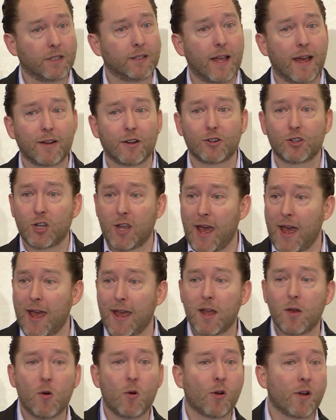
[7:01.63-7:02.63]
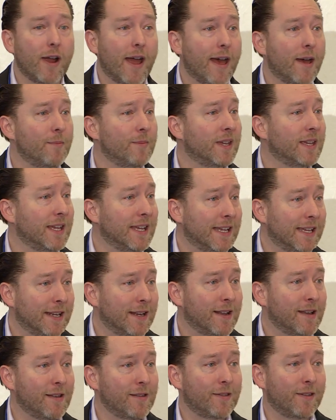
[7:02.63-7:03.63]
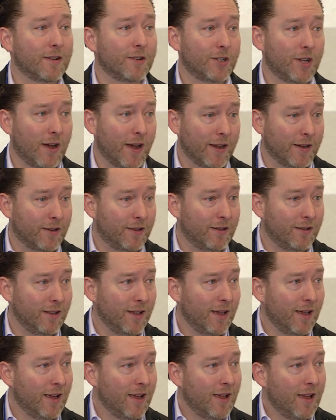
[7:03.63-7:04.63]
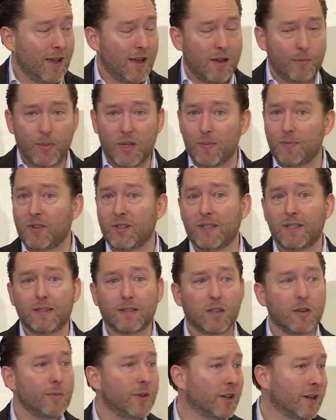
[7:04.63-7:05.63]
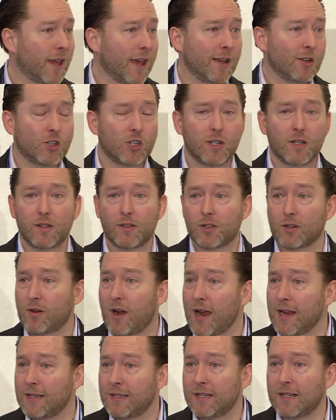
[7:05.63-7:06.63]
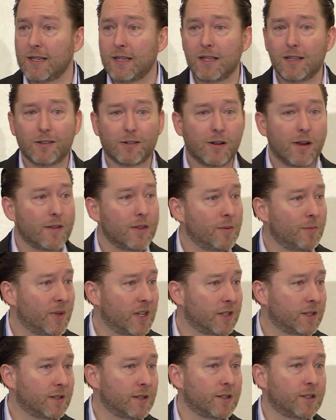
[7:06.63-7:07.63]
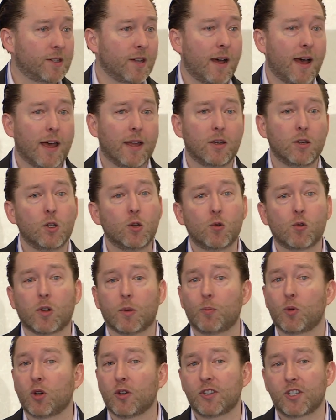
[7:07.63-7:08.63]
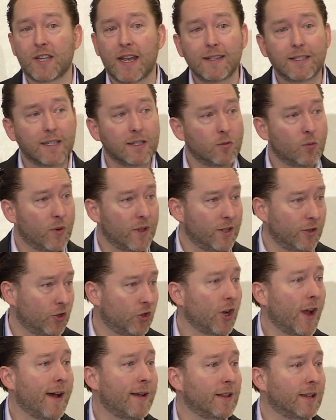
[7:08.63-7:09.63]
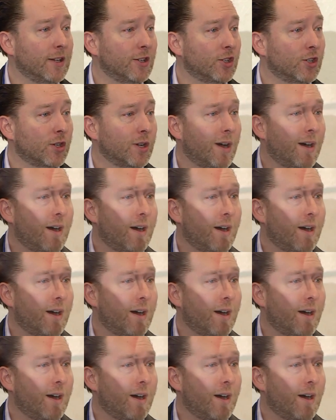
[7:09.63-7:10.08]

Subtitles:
the letters K or M in their title. People in communications or IT or on the business side who were presented with a challenge,